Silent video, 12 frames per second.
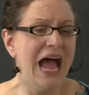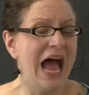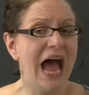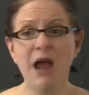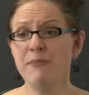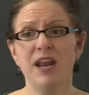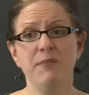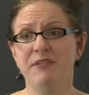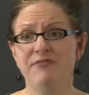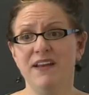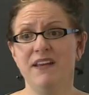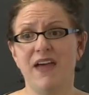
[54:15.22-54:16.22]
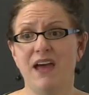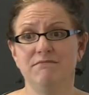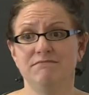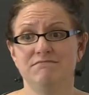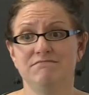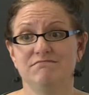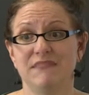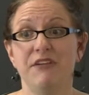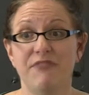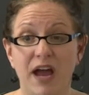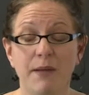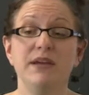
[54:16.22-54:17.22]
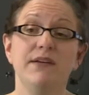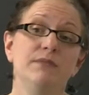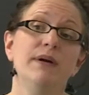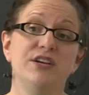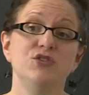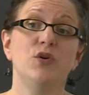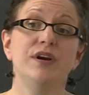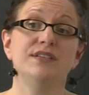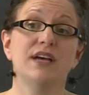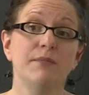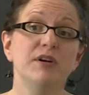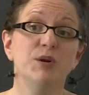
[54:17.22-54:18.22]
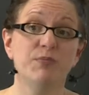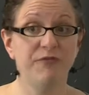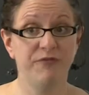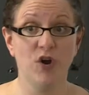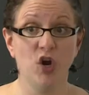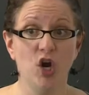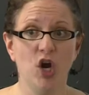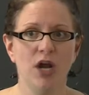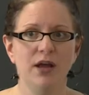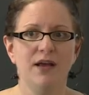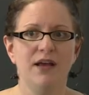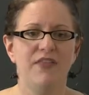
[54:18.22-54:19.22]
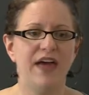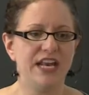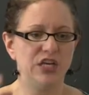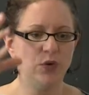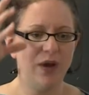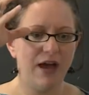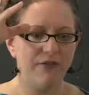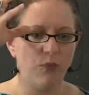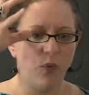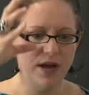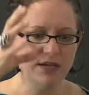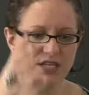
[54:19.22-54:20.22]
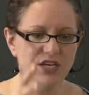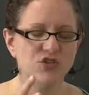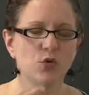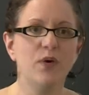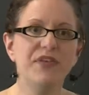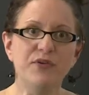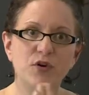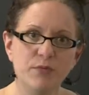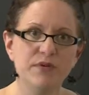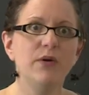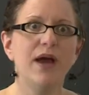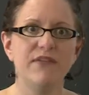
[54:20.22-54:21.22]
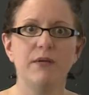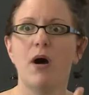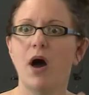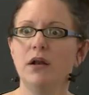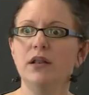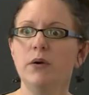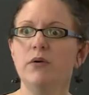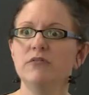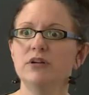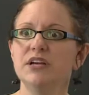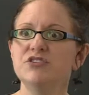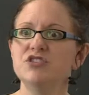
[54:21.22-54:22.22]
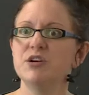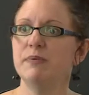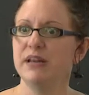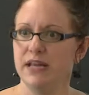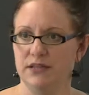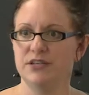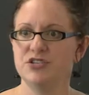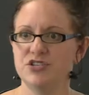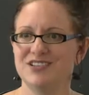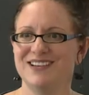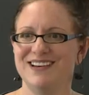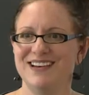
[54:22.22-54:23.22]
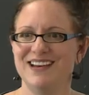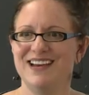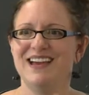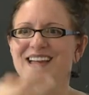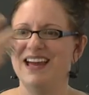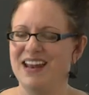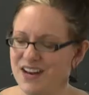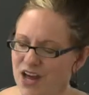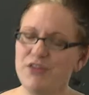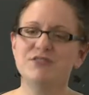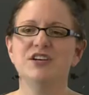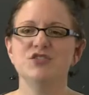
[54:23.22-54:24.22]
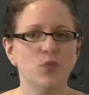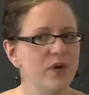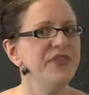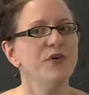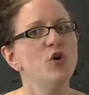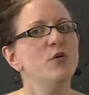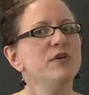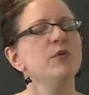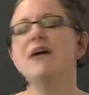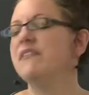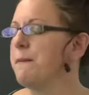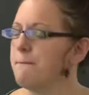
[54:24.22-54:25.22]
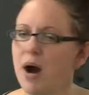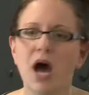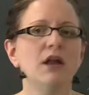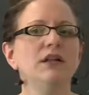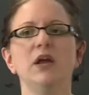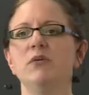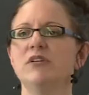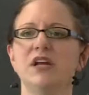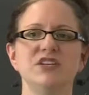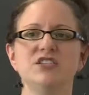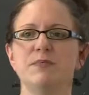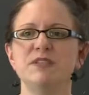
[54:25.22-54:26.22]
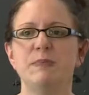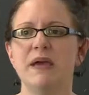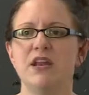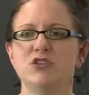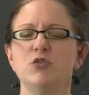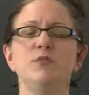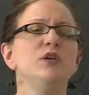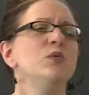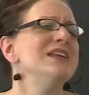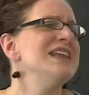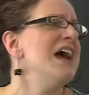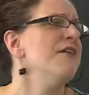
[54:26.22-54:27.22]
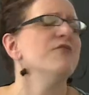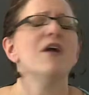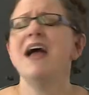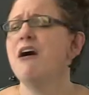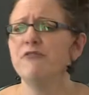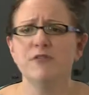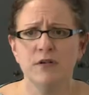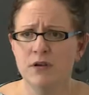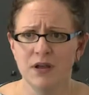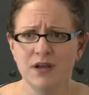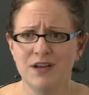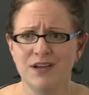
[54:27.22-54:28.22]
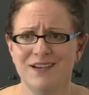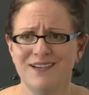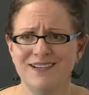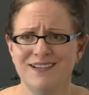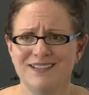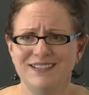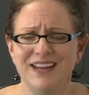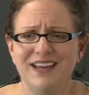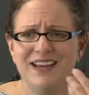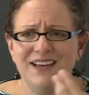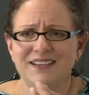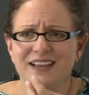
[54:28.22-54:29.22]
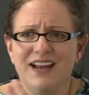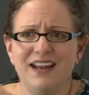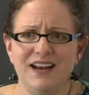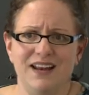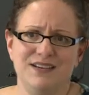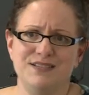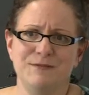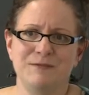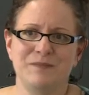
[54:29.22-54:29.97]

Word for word: I'm not a big fan of that. If I'm given my choice, I'm going to prefer that you have one teacher with whom you have a monolingual relationship in English and another teacher with whom you have a monolingual relationship in Spanish, whom you would never, ever dirigirte in inglés.